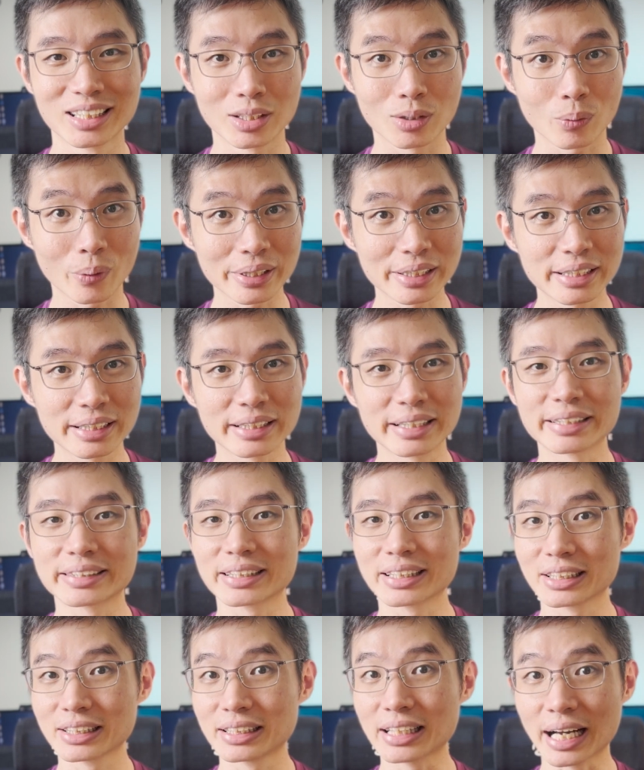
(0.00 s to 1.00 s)
whether it's
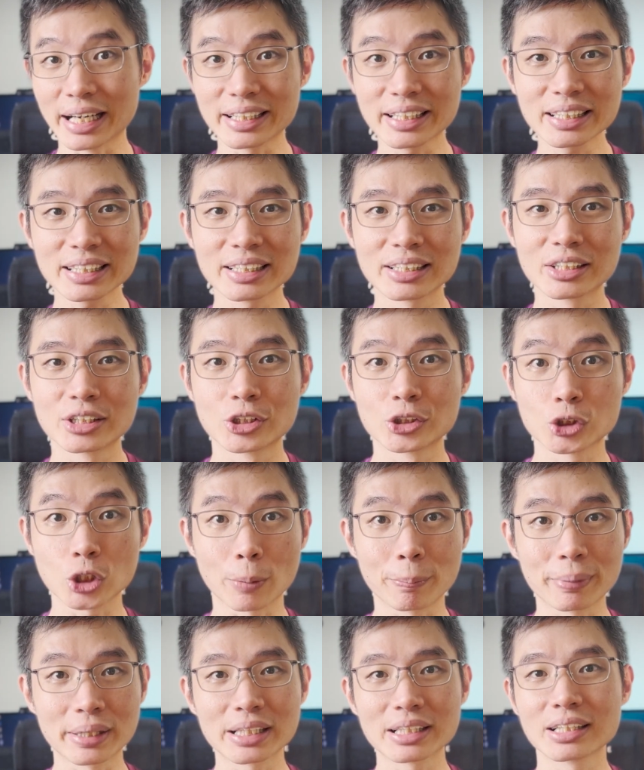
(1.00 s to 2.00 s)
dining,
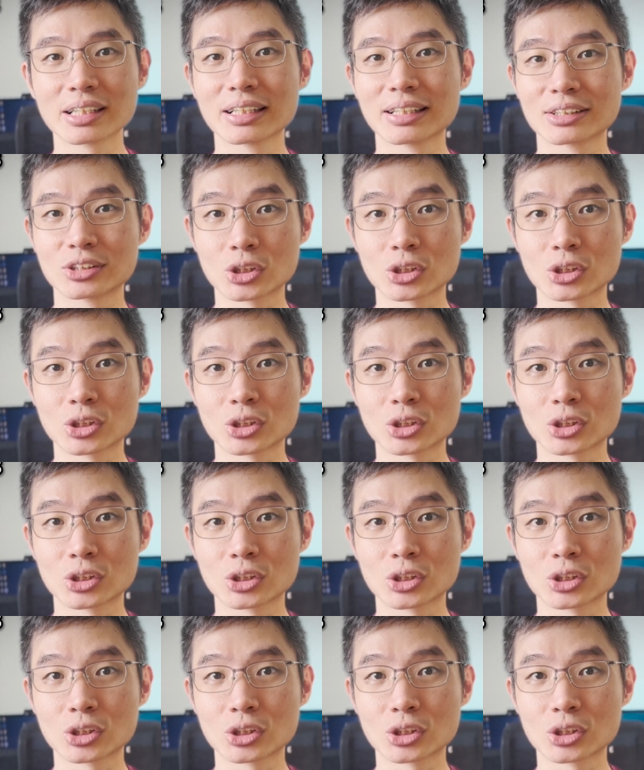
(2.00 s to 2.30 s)
shopping,